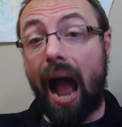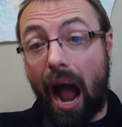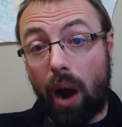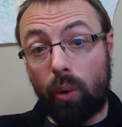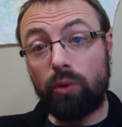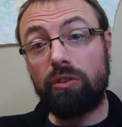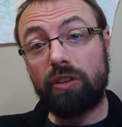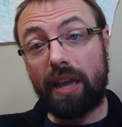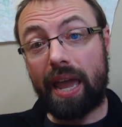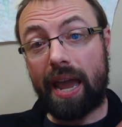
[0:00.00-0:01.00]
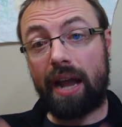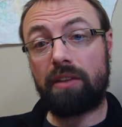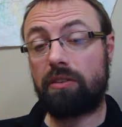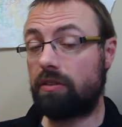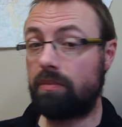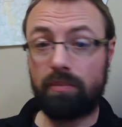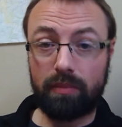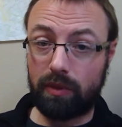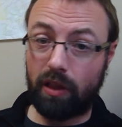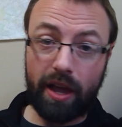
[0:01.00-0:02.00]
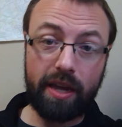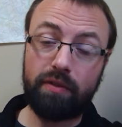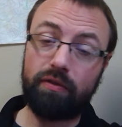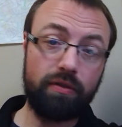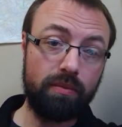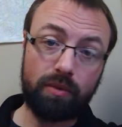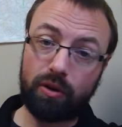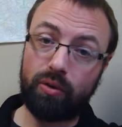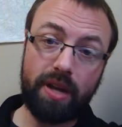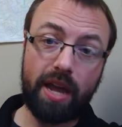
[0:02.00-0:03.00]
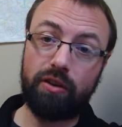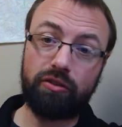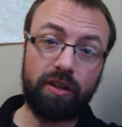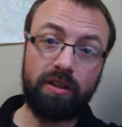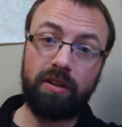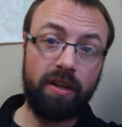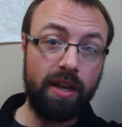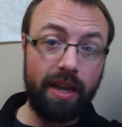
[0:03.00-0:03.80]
out at life, creation,